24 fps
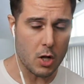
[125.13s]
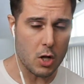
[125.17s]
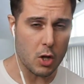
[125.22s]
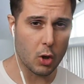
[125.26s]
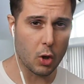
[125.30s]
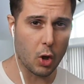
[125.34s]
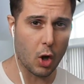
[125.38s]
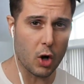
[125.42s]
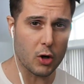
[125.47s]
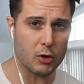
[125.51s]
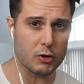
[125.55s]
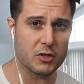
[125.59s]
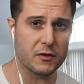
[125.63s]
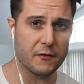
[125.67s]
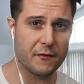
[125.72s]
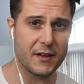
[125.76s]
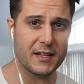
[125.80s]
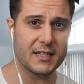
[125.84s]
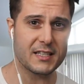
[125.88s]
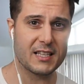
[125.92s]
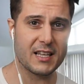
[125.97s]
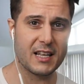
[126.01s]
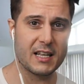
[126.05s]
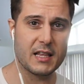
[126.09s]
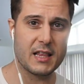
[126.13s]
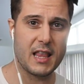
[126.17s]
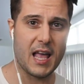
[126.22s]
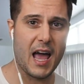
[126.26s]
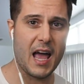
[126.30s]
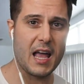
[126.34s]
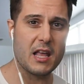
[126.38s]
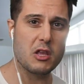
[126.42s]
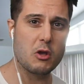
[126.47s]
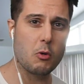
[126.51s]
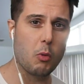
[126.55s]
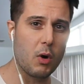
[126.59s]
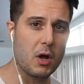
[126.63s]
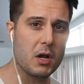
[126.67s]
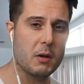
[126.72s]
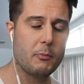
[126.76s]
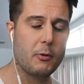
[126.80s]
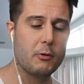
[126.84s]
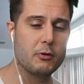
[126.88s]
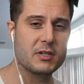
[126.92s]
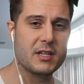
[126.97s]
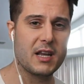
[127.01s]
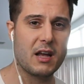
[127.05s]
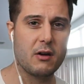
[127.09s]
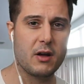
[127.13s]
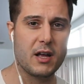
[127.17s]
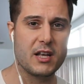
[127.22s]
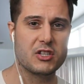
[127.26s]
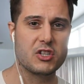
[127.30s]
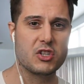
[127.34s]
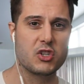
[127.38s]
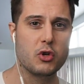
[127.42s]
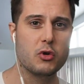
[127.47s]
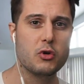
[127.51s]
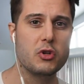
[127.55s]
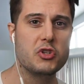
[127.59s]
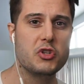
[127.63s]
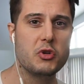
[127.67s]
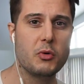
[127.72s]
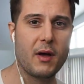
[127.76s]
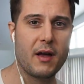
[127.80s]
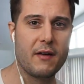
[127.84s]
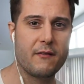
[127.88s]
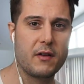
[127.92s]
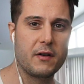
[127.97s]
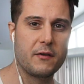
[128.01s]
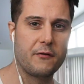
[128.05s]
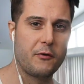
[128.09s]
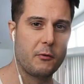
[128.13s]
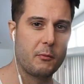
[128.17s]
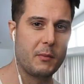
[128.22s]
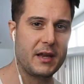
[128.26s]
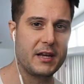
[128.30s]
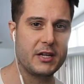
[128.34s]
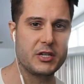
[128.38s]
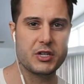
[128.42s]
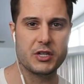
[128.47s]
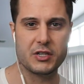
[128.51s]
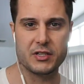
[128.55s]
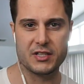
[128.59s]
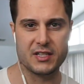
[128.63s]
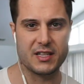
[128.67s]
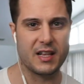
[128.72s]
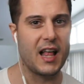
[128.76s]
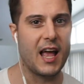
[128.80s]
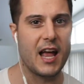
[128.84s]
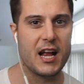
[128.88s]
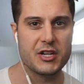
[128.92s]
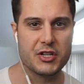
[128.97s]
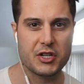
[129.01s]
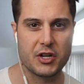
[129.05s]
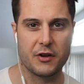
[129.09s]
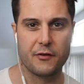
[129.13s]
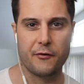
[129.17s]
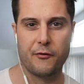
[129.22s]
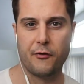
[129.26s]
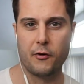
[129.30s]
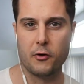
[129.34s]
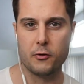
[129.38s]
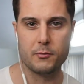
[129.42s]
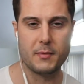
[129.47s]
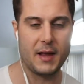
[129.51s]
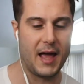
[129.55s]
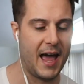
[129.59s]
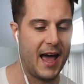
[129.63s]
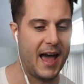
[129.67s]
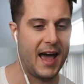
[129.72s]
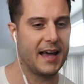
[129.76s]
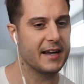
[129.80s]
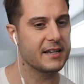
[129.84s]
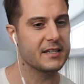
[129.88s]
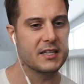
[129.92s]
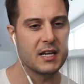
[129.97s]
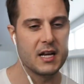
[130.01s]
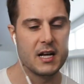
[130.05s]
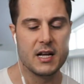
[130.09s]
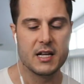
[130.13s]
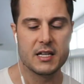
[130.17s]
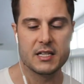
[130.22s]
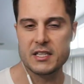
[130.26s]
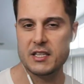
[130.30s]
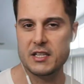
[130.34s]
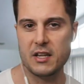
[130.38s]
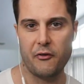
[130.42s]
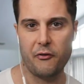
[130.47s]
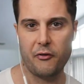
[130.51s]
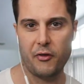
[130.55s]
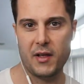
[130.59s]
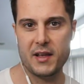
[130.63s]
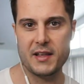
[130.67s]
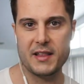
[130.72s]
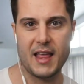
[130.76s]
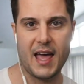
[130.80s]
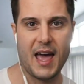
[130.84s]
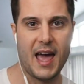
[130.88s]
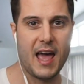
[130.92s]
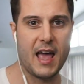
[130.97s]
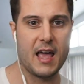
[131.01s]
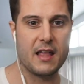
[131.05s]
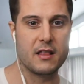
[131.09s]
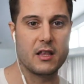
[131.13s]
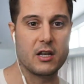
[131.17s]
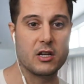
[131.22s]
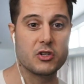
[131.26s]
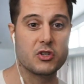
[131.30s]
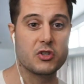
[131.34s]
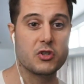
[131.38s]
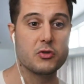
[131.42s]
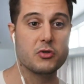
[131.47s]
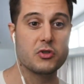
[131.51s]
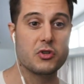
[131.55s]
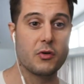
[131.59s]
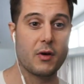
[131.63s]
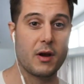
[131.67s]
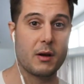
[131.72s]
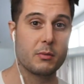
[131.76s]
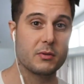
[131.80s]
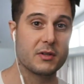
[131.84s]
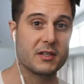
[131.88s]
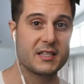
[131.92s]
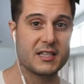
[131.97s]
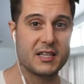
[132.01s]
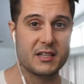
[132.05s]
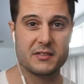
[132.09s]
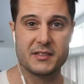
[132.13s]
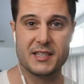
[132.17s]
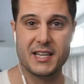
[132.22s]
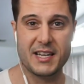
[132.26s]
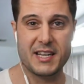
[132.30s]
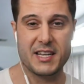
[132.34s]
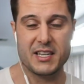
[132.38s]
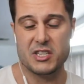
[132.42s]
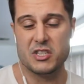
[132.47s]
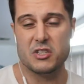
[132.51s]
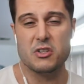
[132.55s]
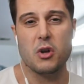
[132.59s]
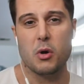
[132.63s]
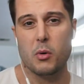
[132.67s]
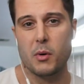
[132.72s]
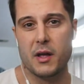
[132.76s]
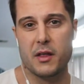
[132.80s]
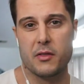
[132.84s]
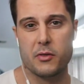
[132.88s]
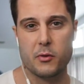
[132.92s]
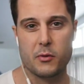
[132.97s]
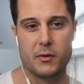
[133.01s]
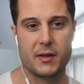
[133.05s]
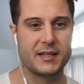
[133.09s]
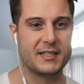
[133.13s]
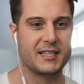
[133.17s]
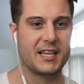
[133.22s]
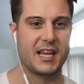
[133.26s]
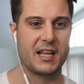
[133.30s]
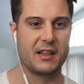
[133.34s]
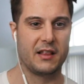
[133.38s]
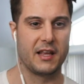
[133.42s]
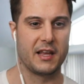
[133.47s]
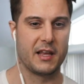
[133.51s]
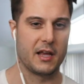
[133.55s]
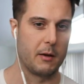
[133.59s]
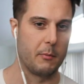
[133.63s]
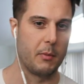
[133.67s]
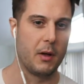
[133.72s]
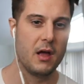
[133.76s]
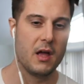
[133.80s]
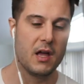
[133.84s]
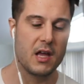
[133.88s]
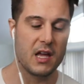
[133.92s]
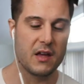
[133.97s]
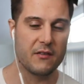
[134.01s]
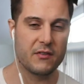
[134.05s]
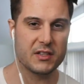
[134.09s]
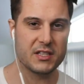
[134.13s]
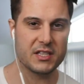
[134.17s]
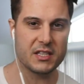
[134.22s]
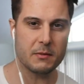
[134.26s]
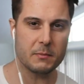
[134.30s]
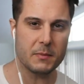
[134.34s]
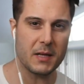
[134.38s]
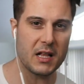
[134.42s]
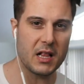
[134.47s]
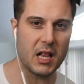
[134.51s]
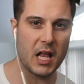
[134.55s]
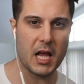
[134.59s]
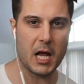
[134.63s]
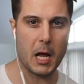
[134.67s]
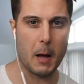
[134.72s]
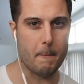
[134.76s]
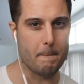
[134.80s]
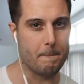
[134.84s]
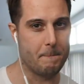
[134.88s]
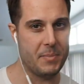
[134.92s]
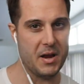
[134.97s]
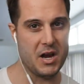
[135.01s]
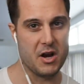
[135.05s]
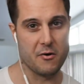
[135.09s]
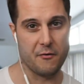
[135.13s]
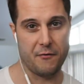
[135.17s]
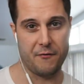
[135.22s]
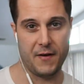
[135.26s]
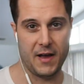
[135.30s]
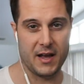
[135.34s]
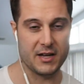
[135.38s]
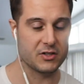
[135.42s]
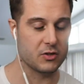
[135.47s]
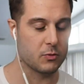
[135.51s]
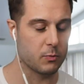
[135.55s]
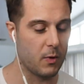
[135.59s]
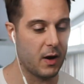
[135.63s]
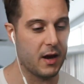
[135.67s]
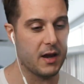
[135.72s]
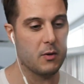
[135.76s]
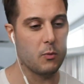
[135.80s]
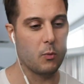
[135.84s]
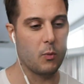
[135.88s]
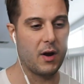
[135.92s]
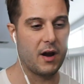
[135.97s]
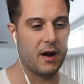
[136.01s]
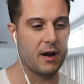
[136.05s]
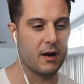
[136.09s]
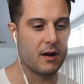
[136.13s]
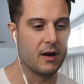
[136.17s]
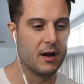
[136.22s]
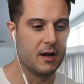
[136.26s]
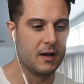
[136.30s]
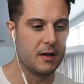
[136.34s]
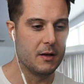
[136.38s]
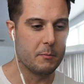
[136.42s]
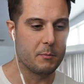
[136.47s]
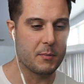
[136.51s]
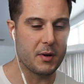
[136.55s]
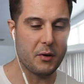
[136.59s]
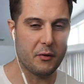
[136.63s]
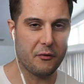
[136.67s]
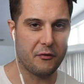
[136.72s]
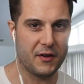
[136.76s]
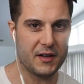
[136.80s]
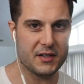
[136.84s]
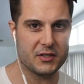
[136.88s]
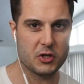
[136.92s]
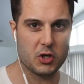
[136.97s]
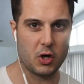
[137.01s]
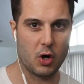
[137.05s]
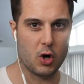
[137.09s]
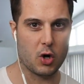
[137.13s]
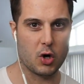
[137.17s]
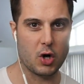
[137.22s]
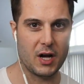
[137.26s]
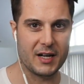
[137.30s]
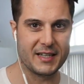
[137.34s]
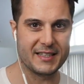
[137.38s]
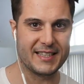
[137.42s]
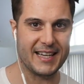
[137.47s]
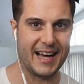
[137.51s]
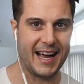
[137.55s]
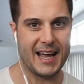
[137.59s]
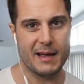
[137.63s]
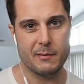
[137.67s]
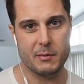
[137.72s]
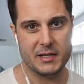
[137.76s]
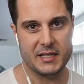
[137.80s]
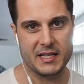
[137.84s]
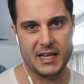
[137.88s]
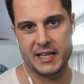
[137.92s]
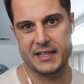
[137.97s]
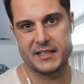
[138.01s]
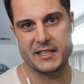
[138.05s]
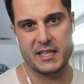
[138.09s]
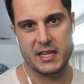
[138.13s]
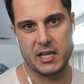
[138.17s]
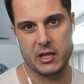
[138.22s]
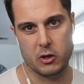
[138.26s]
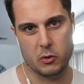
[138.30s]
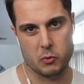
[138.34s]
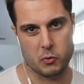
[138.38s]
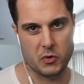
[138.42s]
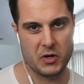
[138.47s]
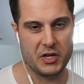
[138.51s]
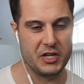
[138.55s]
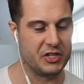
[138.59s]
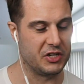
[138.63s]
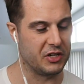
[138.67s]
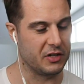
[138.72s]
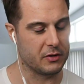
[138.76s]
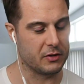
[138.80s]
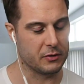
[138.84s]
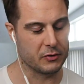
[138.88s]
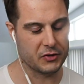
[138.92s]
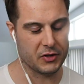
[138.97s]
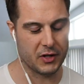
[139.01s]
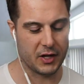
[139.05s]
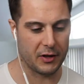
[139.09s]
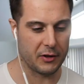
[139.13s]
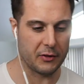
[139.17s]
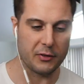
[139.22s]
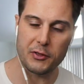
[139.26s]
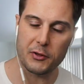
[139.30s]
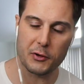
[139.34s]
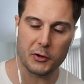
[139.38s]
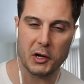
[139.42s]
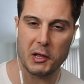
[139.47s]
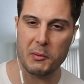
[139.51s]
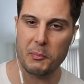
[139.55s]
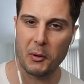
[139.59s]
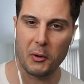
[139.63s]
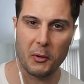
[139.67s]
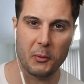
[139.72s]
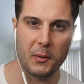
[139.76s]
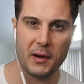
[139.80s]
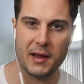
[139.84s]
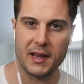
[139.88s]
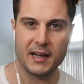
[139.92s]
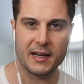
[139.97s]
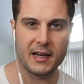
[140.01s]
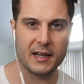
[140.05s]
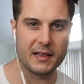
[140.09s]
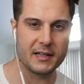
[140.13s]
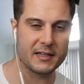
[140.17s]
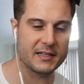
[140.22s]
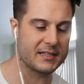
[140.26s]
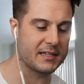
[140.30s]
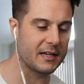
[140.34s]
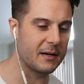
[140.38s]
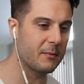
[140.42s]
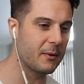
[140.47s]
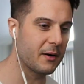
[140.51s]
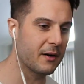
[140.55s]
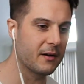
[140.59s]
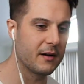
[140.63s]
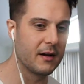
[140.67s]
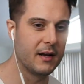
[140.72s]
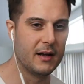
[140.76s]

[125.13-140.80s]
Large events like that, you want to post out as soon as you have information / confirmed acts, stuff like that, and then as soon as you're able to sell tickets, go ahead and throw that ticket link up. If it's something like a beer fest, right, where beer fests are a dime a dozen in the region, there's like 30 per weekend in the summer,